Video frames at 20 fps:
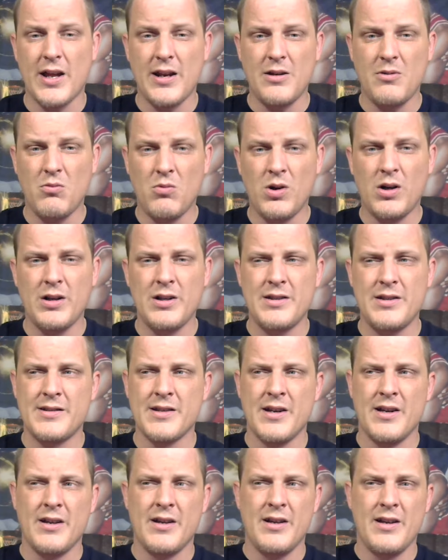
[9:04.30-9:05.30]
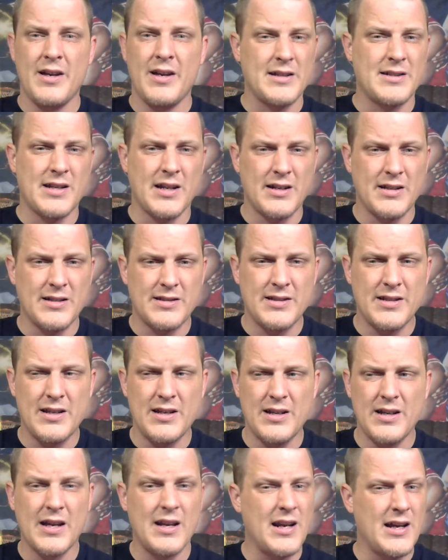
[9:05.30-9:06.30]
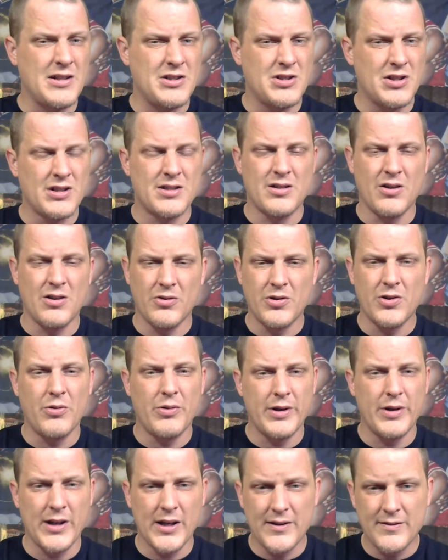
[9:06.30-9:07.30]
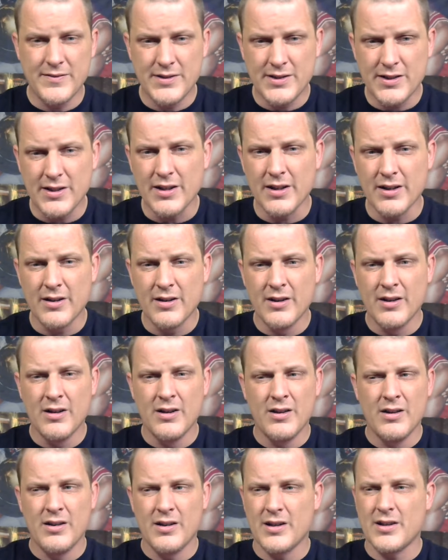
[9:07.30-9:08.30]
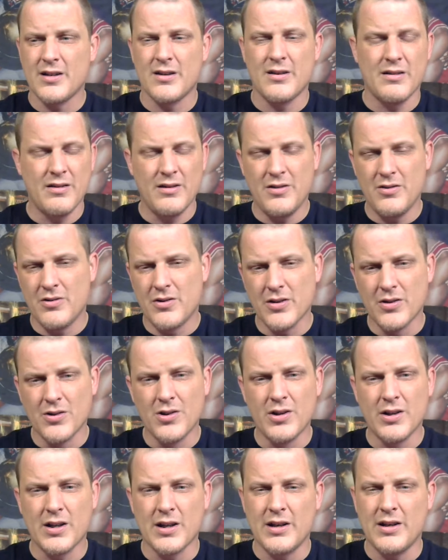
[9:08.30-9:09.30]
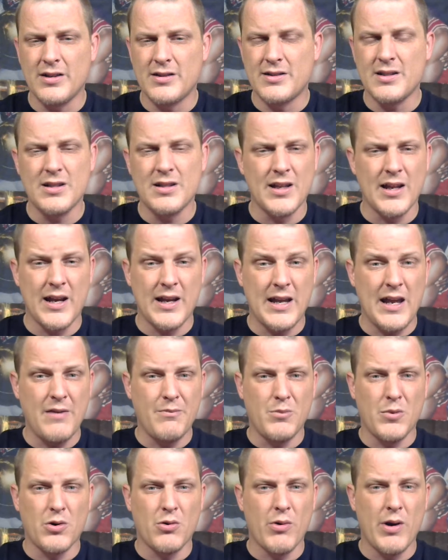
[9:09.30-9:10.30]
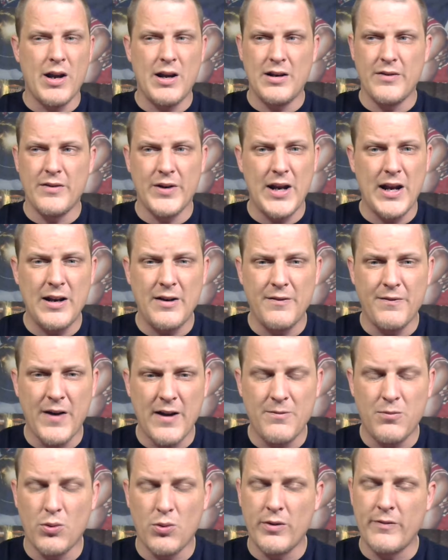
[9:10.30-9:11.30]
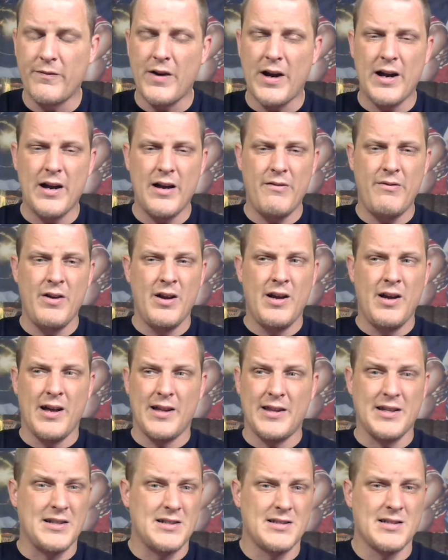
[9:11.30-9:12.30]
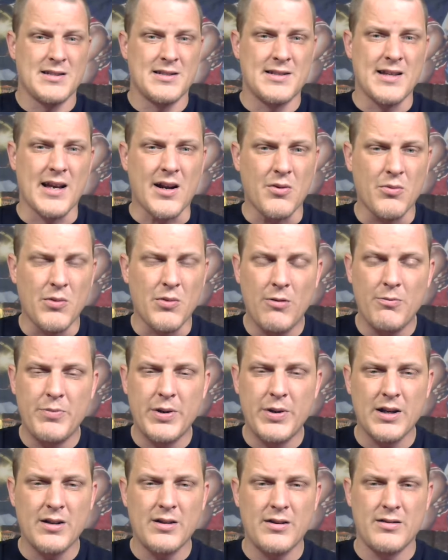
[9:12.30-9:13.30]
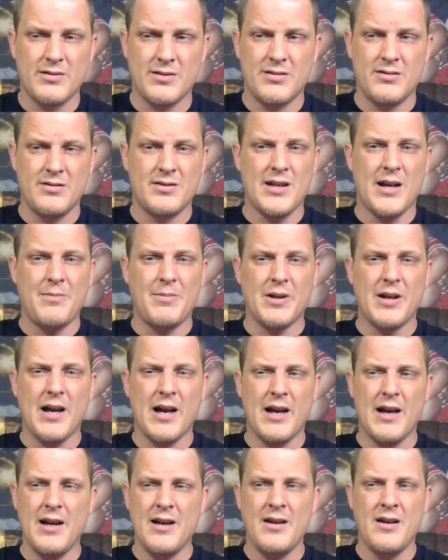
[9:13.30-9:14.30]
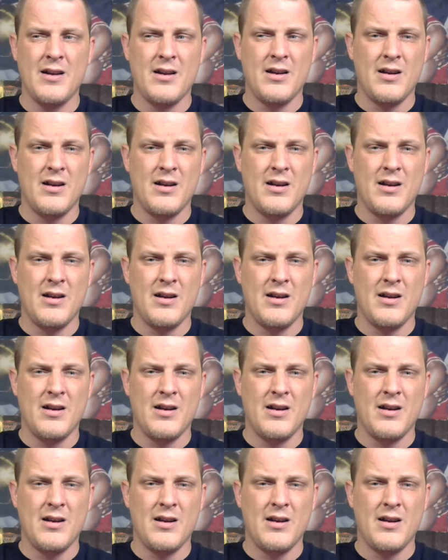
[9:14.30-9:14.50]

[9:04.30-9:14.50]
that he was at Tennessee, and I just don't know what I see it. And you can look and see that I gave him a grade of an 85.5. I think he's a second-round pick type of guy.